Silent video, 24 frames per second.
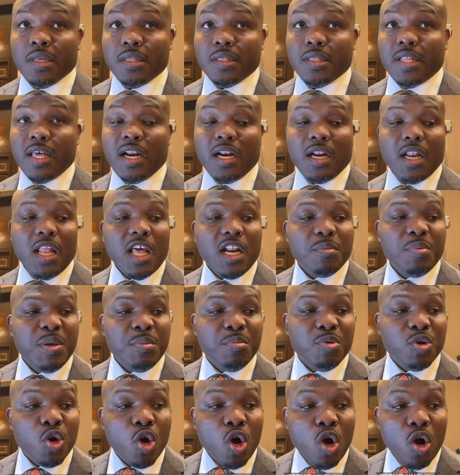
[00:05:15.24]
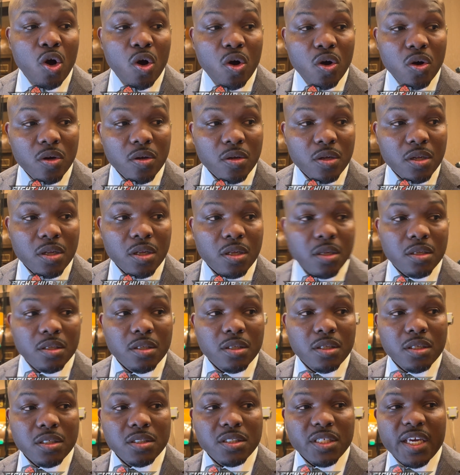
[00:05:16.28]
a lot of people call.
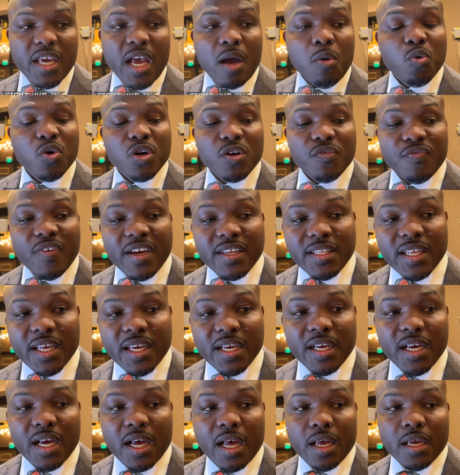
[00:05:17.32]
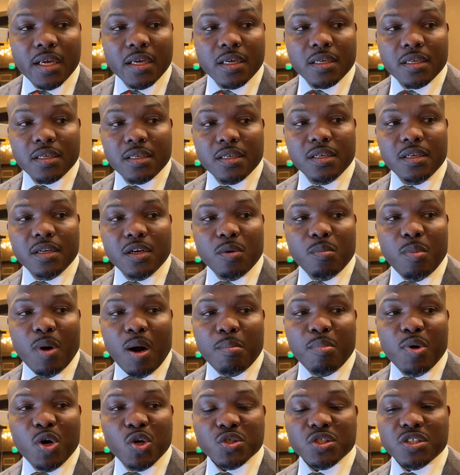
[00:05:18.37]
Say, I want to fight that guy, you know,
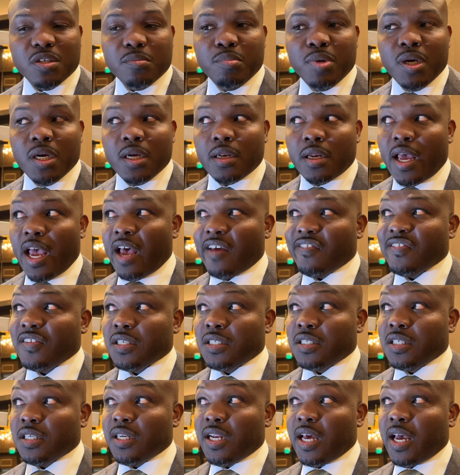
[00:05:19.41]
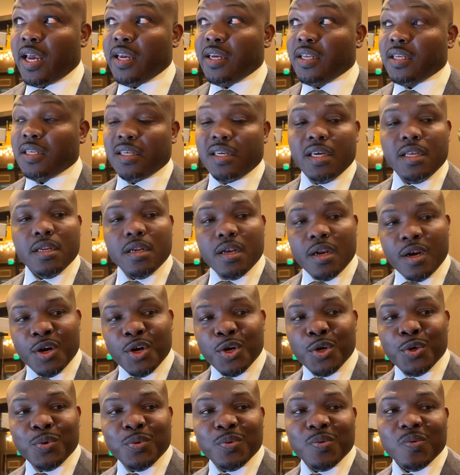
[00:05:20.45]
Barboza. But after tonight and getting
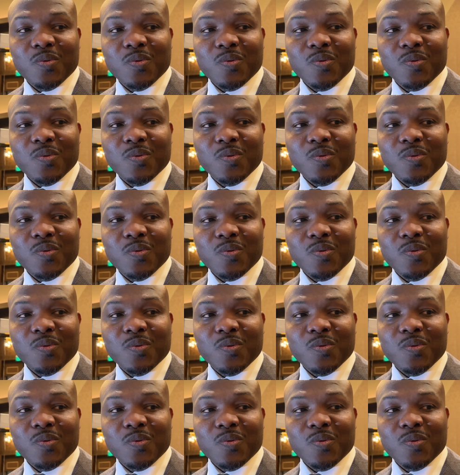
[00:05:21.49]
hurt